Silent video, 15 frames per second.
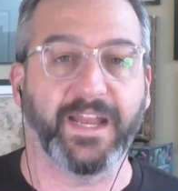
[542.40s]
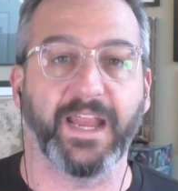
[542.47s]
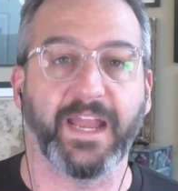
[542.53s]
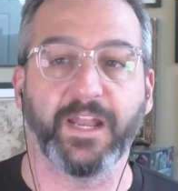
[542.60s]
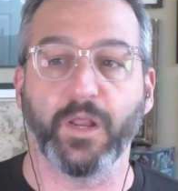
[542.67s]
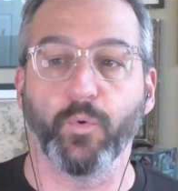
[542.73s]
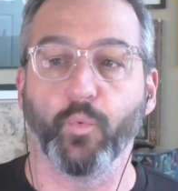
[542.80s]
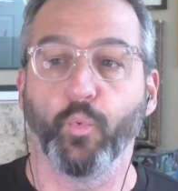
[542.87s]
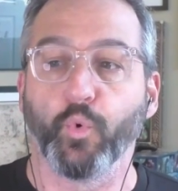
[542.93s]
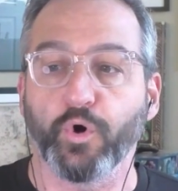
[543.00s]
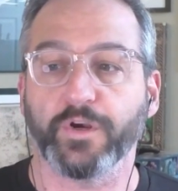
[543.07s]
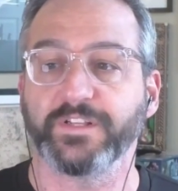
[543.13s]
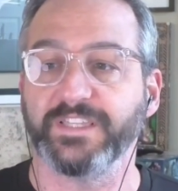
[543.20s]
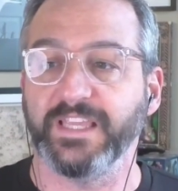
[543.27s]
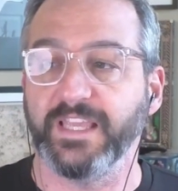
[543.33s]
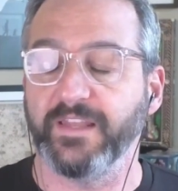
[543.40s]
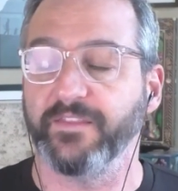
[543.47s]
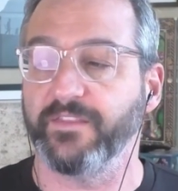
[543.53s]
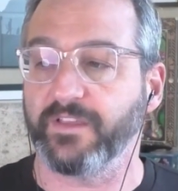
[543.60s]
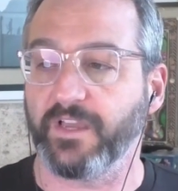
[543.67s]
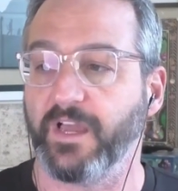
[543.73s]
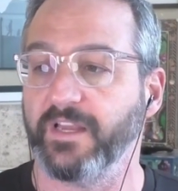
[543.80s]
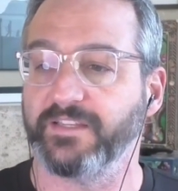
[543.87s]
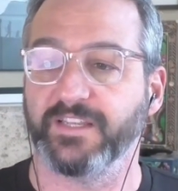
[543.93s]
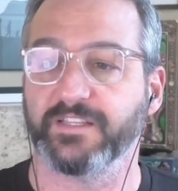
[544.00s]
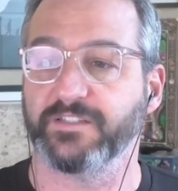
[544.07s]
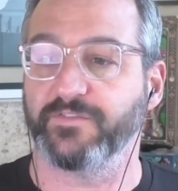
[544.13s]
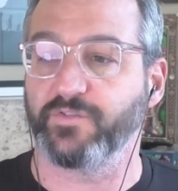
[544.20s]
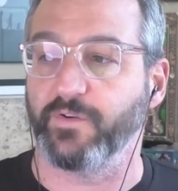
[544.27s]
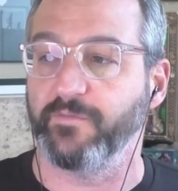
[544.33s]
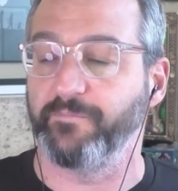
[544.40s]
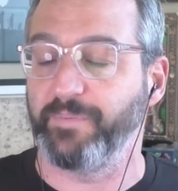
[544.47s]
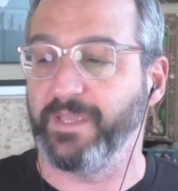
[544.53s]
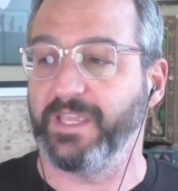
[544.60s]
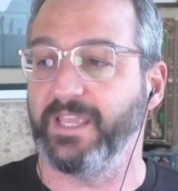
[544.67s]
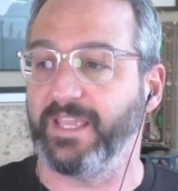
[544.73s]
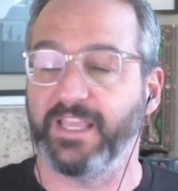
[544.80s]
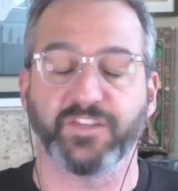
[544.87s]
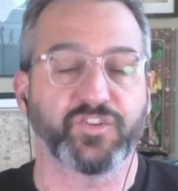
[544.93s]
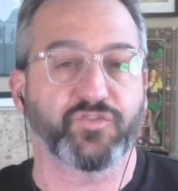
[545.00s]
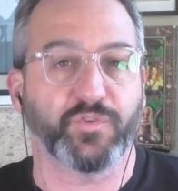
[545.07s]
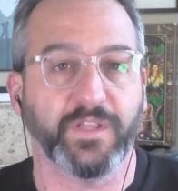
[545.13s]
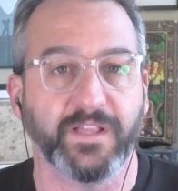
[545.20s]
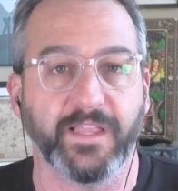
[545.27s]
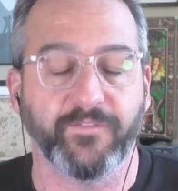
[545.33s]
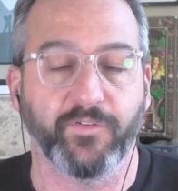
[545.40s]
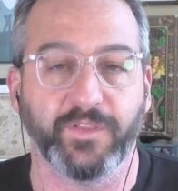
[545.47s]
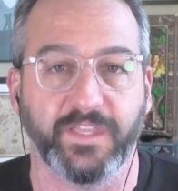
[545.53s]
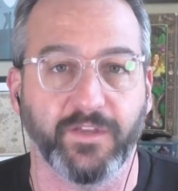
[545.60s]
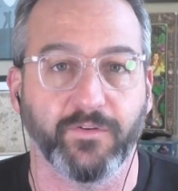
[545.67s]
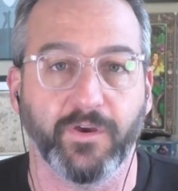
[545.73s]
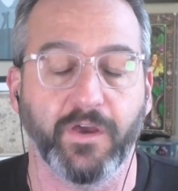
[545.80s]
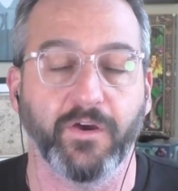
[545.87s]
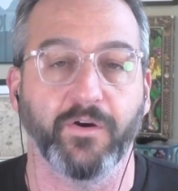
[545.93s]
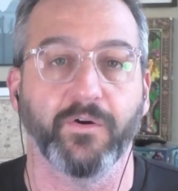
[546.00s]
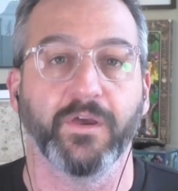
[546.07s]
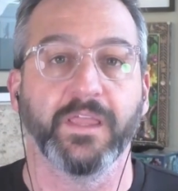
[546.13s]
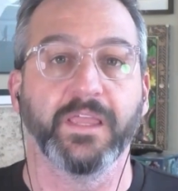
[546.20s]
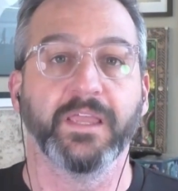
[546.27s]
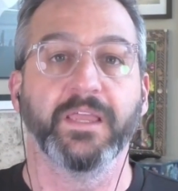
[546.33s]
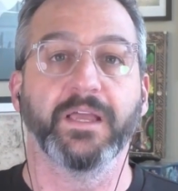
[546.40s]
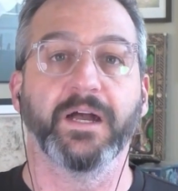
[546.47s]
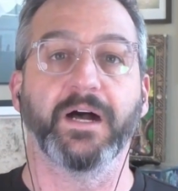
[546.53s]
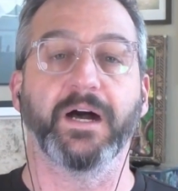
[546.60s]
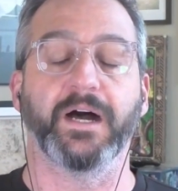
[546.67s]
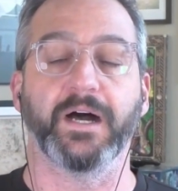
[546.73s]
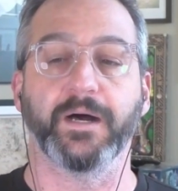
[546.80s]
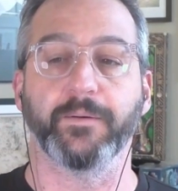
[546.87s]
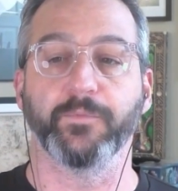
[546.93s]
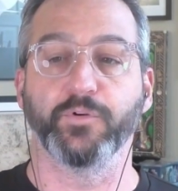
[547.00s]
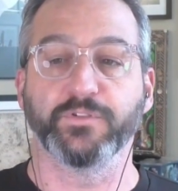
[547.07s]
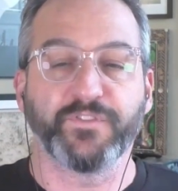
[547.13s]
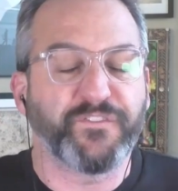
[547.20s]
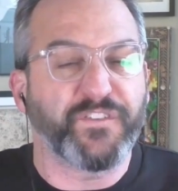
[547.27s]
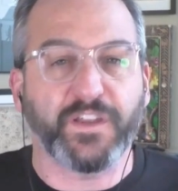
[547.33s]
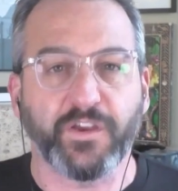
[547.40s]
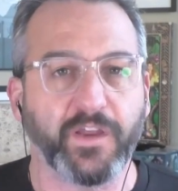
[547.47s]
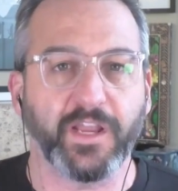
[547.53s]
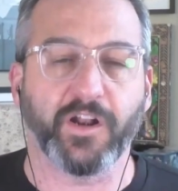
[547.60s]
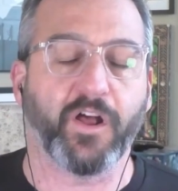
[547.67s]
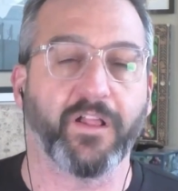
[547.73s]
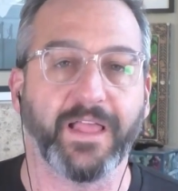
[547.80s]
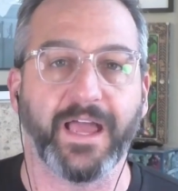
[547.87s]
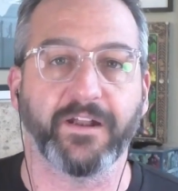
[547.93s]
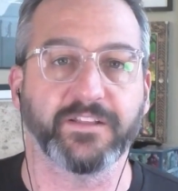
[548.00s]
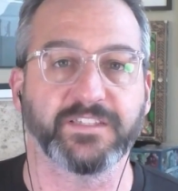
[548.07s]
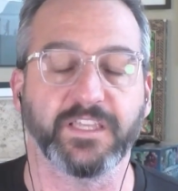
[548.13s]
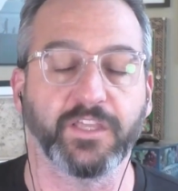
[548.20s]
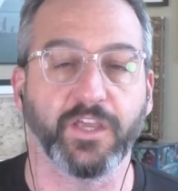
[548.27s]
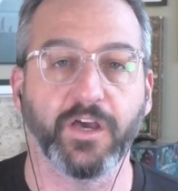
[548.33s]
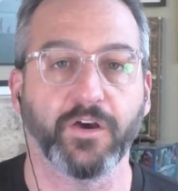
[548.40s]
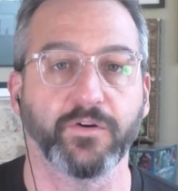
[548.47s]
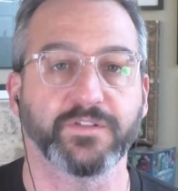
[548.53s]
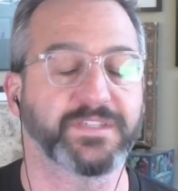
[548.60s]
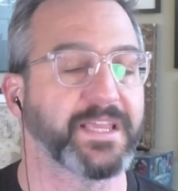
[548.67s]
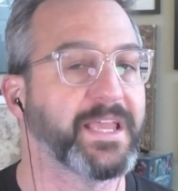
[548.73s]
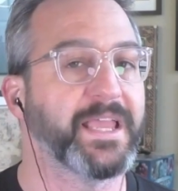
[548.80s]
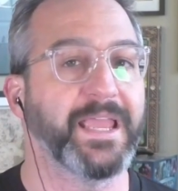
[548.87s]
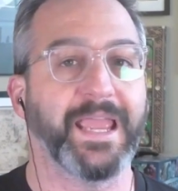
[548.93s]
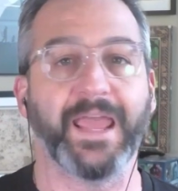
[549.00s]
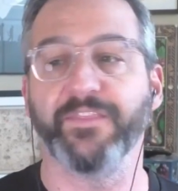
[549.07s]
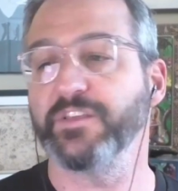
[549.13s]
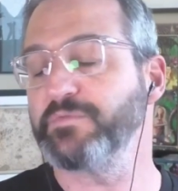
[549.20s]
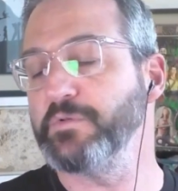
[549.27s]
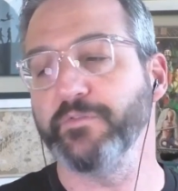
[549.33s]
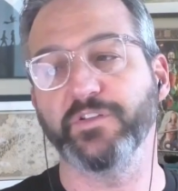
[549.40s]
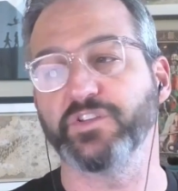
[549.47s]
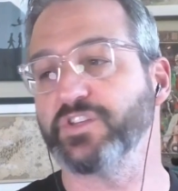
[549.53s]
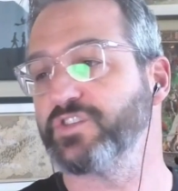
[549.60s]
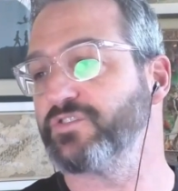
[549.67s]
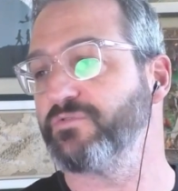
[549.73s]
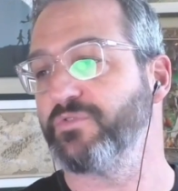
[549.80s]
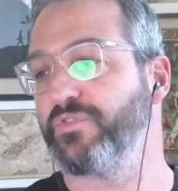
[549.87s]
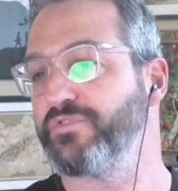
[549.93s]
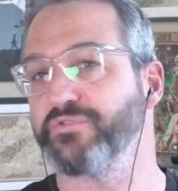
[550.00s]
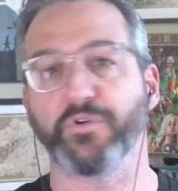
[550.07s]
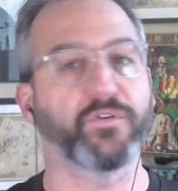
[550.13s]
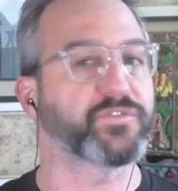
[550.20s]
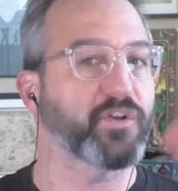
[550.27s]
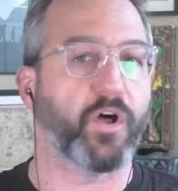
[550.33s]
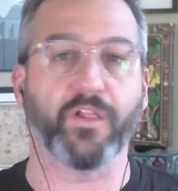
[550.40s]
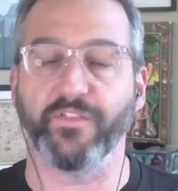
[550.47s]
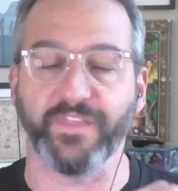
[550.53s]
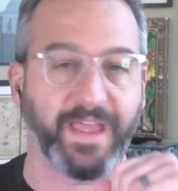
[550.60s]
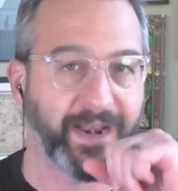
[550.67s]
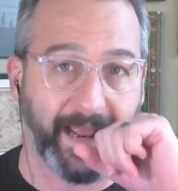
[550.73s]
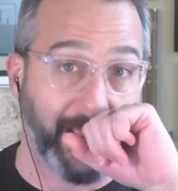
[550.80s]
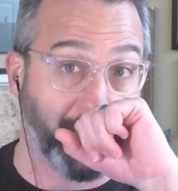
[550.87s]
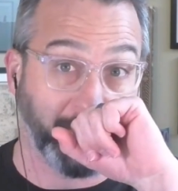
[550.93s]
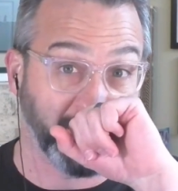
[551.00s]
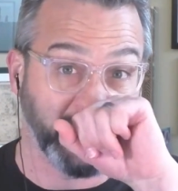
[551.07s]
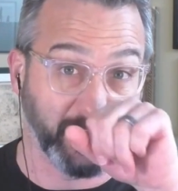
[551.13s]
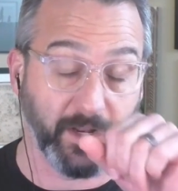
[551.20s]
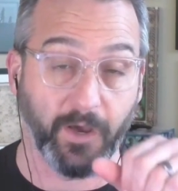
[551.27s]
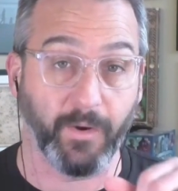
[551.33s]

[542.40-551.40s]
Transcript: And it worked in the context of sort of being a street level hero who's figuring it all out as he goes. And this movie just throws all of that out.